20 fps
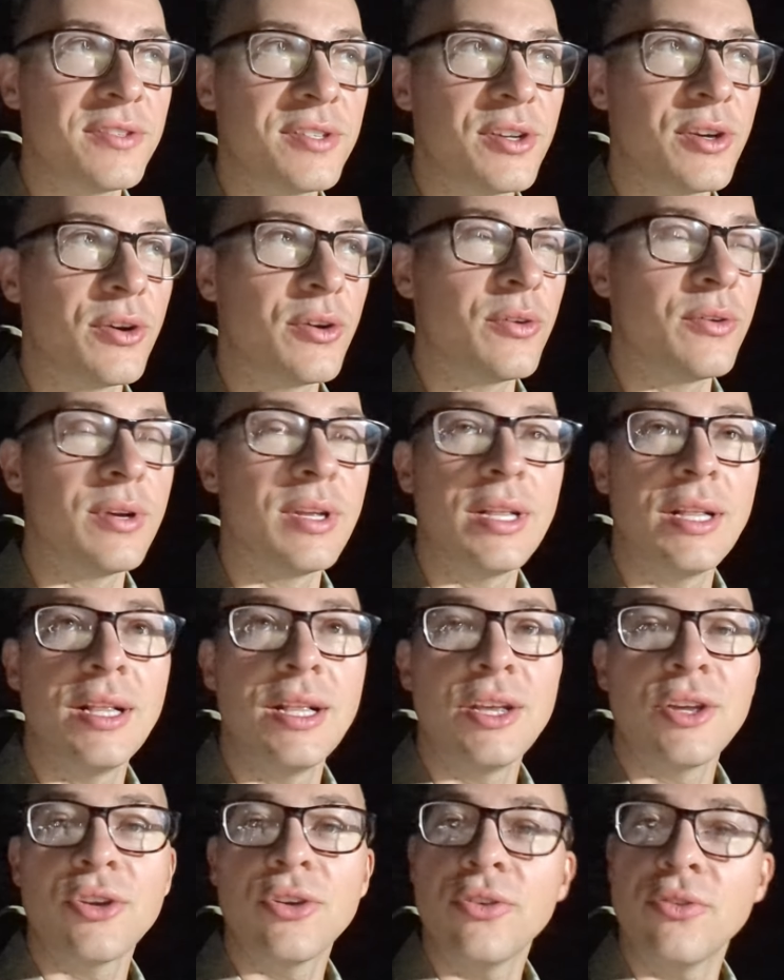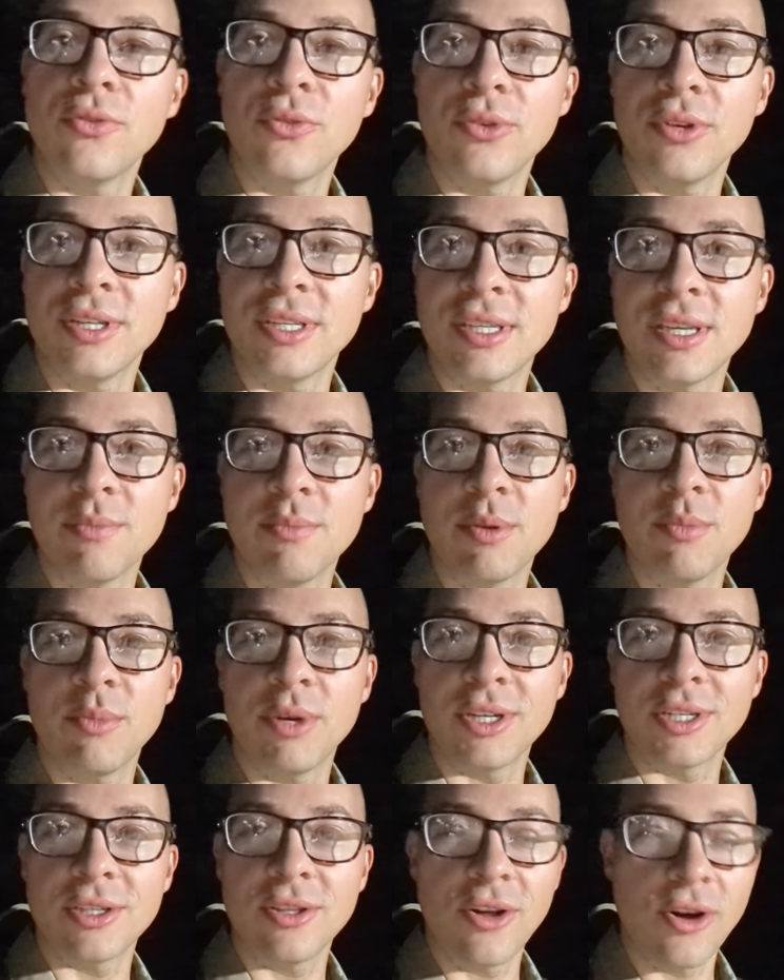so couldn't really sleep in
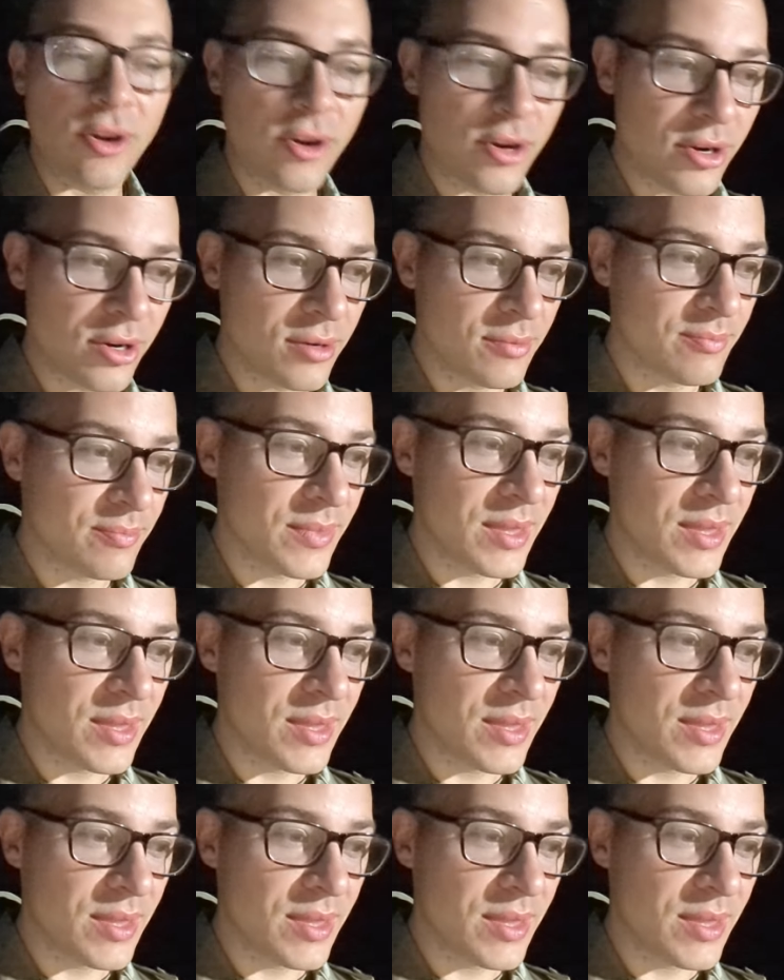much longer.